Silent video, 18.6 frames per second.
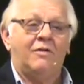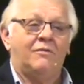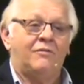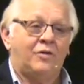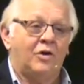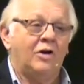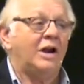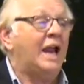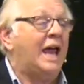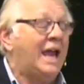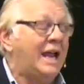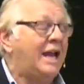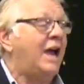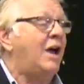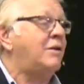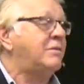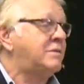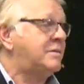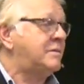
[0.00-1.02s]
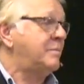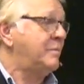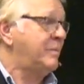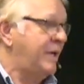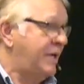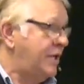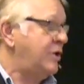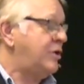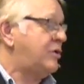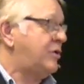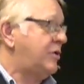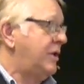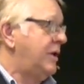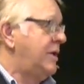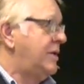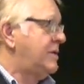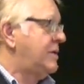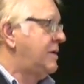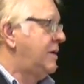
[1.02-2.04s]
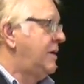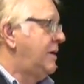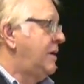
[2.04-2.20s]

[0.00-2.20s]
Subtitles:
for Lighthouse Ministries,